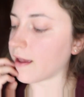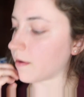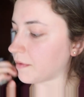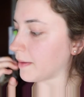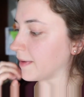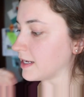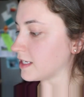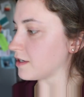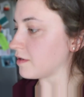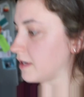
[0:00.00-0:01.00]
And what I'm gonna
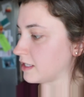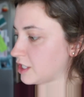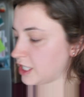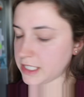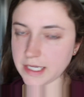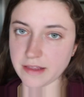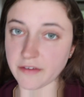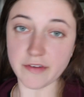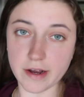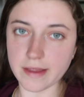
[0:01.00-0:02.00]
do is just at
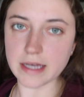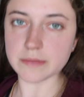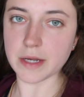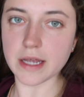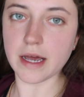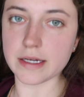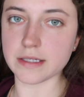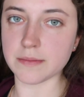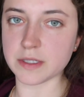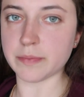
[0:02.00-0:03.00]
the very last minute add
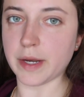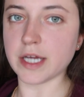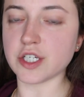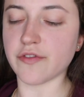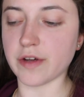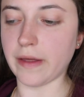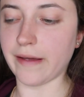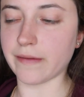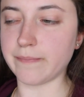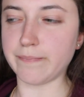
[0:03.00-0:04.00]
some spinach for
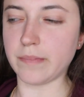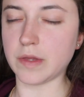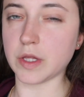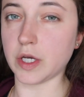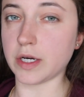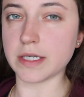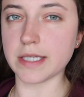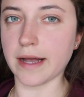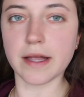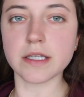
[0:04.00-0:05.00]
like 30
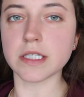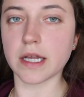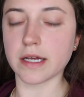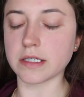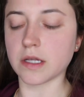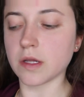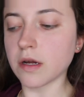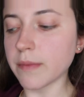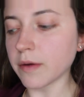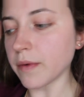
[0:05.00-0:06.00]
seconds so that it gets a
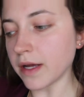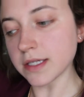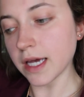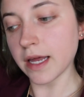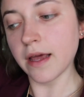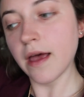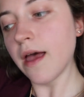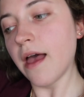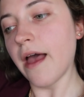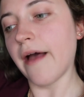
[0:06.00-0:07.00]
little bit wilted.
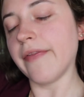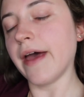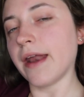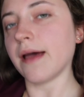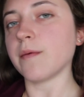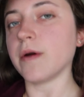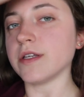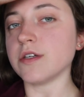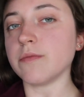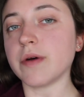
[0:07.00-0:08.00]
And then I'm going
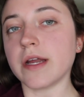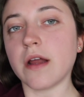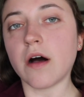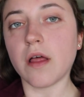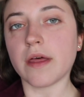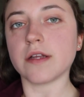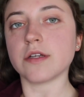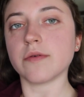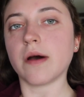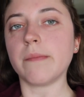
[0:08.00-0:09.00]
to put it all
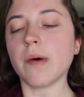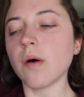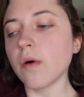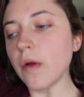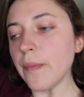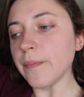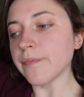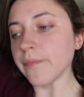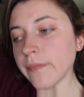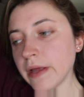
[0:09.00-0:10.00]
into a bowl,
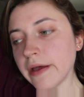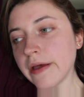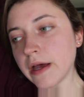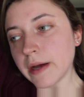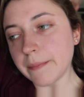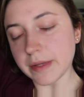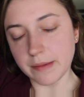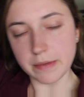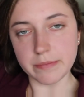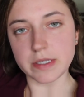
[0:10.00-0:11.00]
put
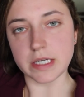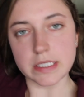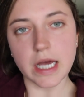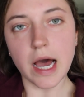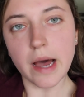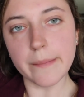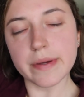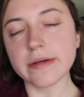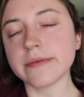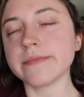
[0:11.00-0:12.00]
the meatballs on top,
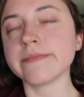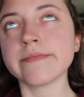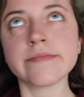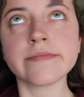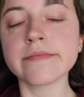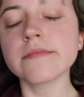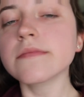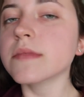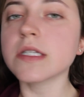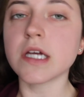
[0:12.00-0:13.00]

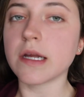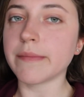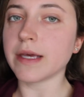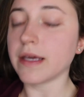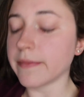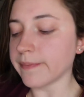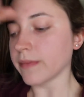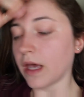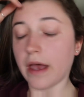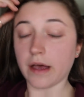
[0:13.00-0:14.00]
gonna be
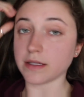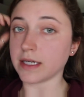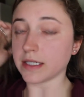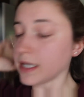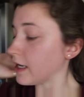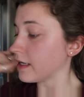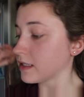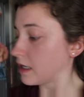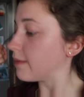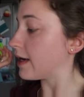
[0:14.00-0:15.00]
al dente.
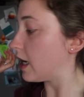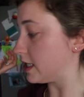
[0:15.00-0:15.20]
It's gonna be